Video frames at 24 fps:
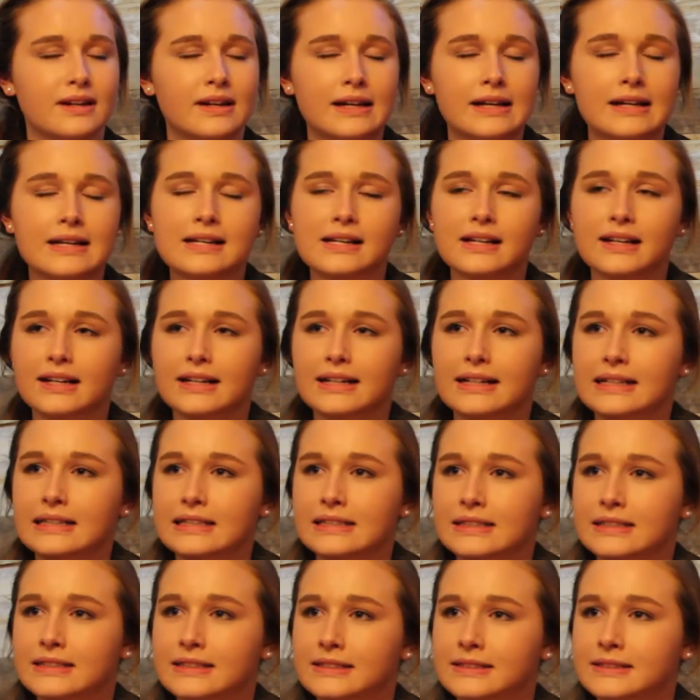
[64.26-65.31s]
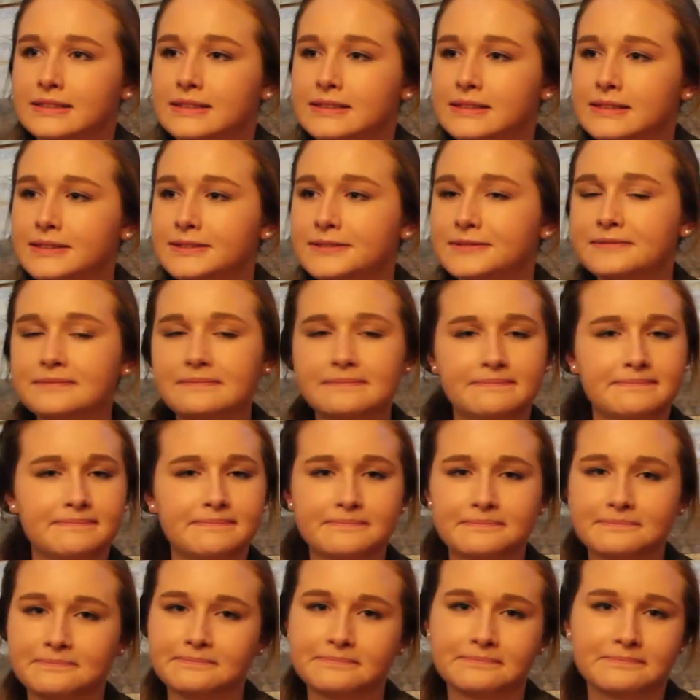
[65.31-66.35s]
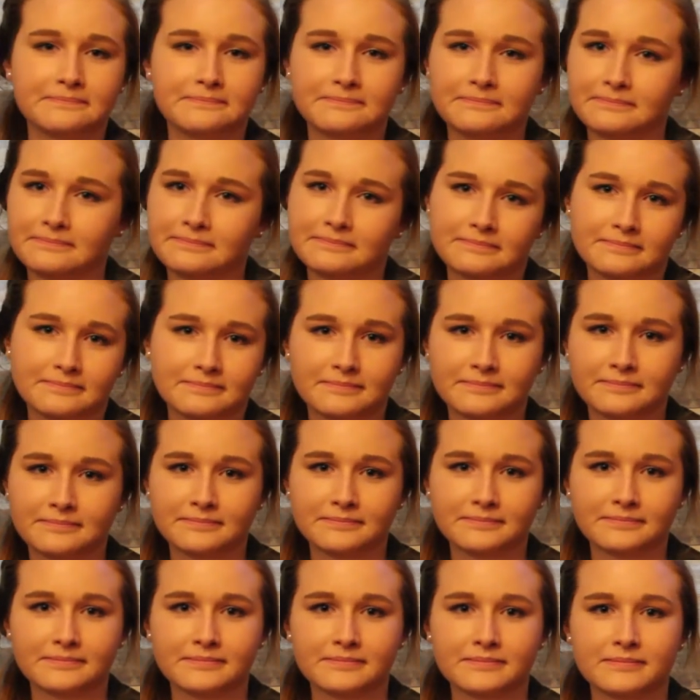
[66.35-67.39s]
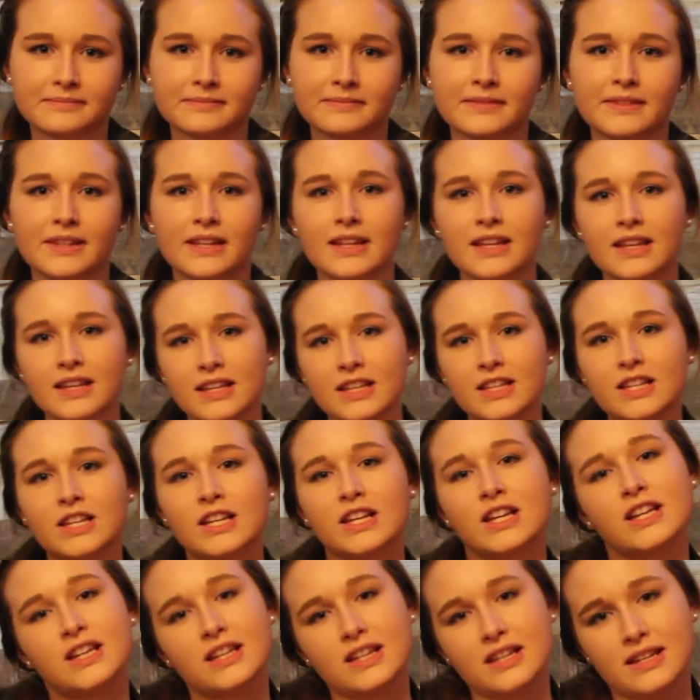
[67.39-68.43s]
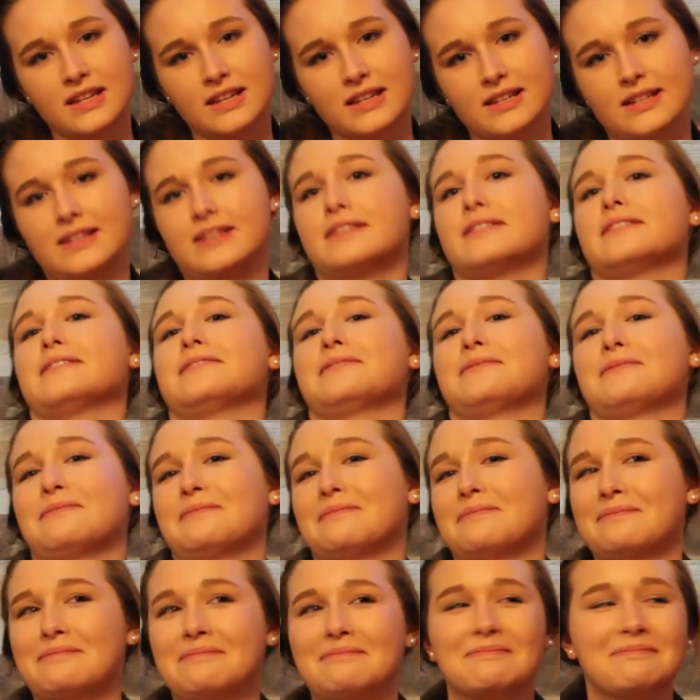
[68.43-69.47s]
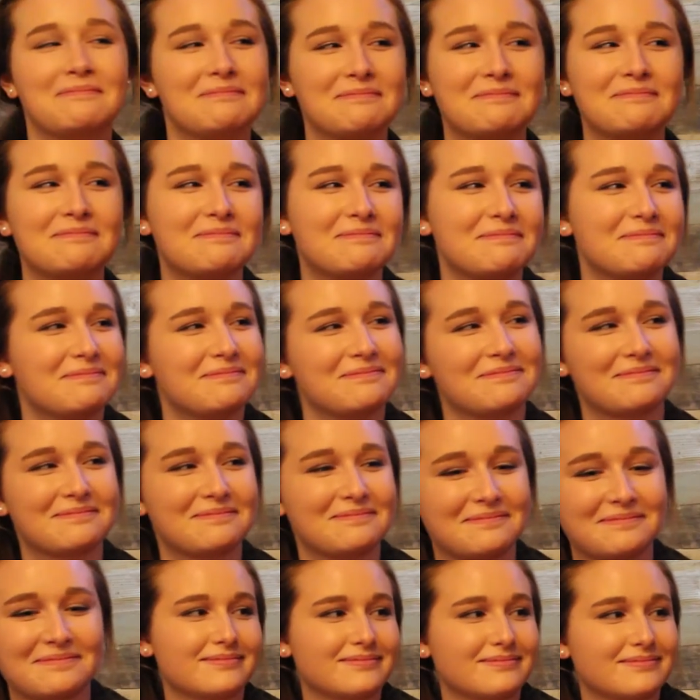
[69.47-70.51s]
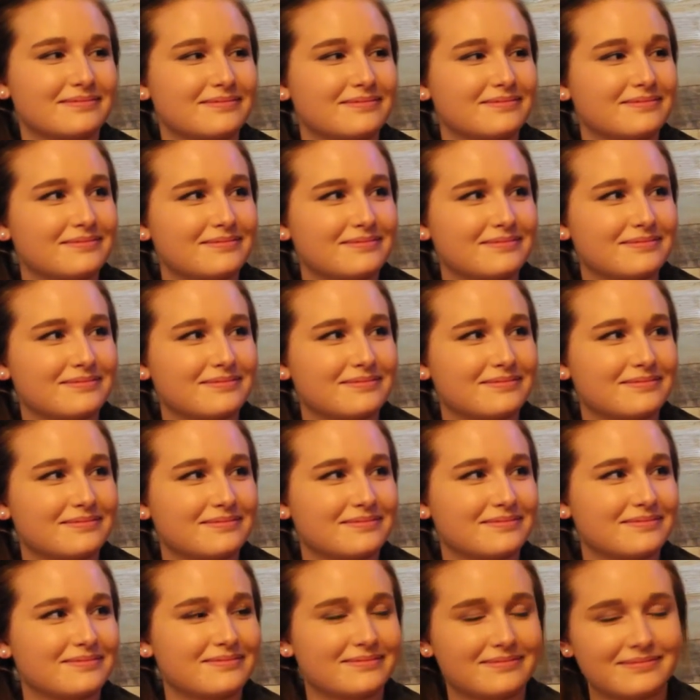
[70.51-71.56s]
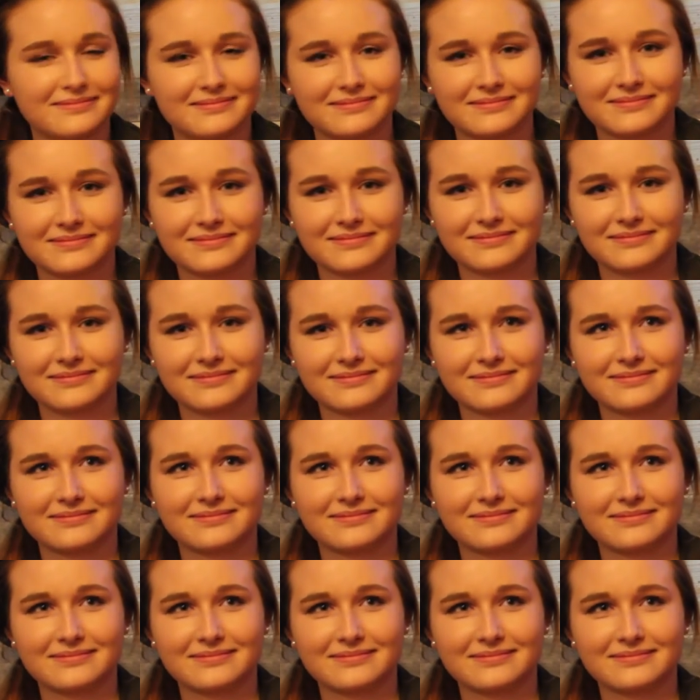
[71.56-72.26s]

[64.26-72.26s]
(not speaking)